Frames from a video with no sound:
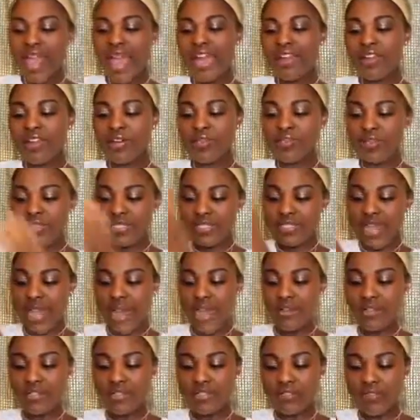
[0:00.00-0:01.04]
know the
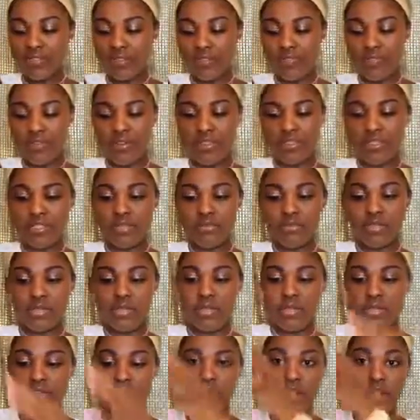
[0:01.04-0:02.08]
style is for the front to
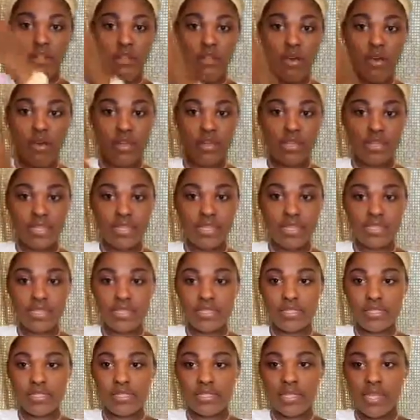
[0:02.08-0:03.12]
be long like
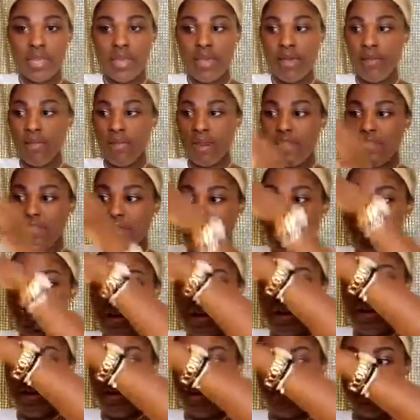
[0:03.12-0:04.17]
this, but I think I'm
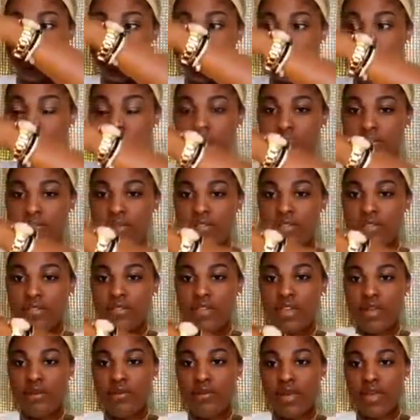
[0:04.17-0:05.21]
going to cut a little bit of it so
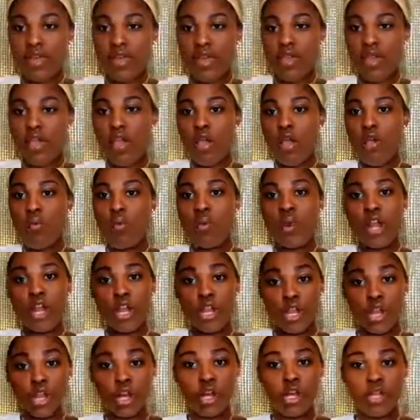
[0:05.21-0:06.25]
that way when I
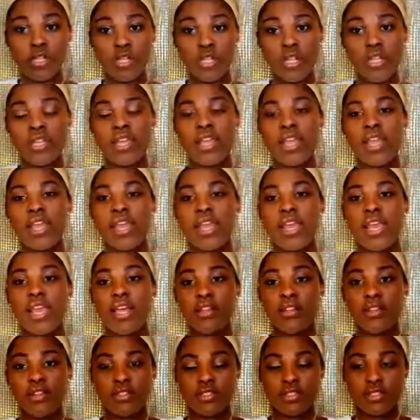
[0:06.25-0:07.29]
curl it,
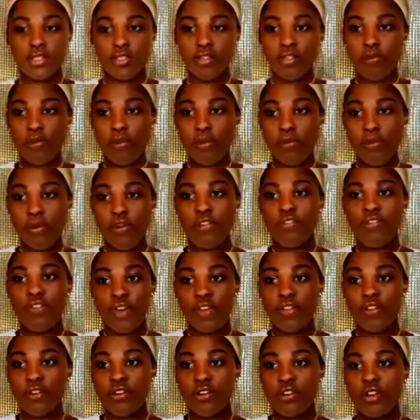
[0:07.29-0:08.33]
it looks a little bit more
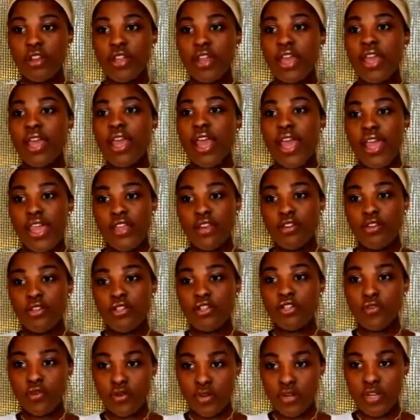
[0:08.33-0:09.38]
feathered and
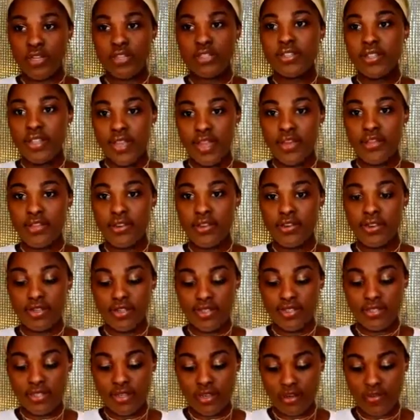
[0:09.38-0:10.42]
short and together
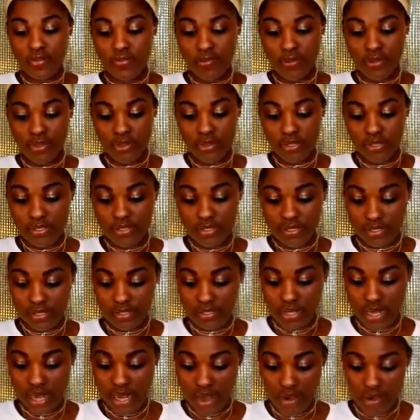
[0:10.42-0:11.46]
instead of what this
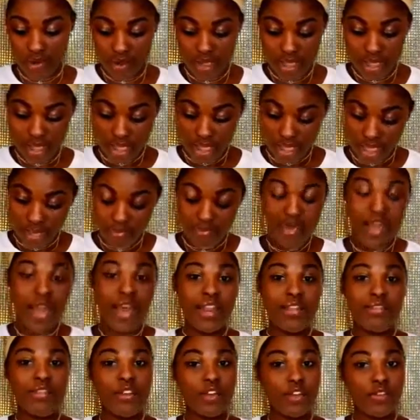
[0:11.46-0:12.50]
is now. I'm
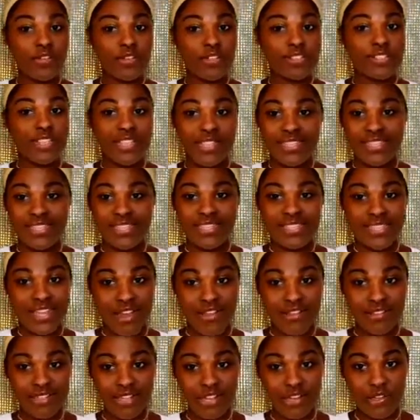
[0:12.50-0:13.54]
kind of nervous that this
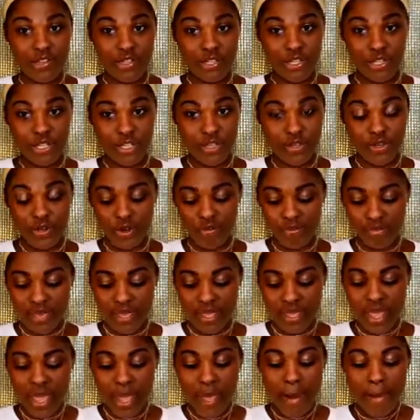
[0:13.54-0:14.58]
style is not going to look cute on
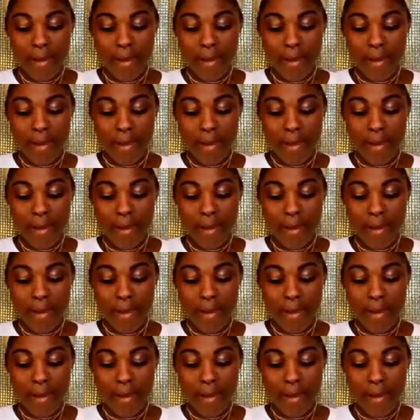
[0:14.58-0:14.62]
me,